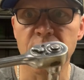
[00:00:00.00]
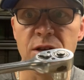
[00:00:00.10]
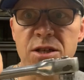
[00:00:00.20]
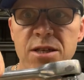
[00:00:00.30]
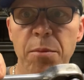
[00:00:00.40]

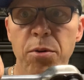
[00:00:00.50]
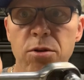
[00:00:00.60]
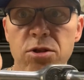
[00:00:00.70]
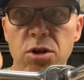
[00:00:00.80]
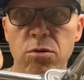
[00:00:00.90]
Snap
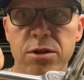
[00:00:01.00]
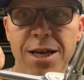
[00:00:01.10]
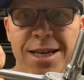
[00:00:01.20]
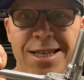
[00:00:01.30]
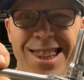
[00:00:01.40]
on tools,
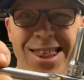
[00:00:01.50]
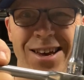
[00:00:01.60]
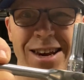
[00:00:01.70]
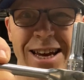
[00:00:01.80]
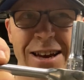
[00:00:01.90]
that's
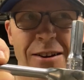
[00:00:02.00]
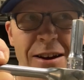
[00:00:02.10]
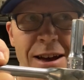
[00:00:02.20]
thirty...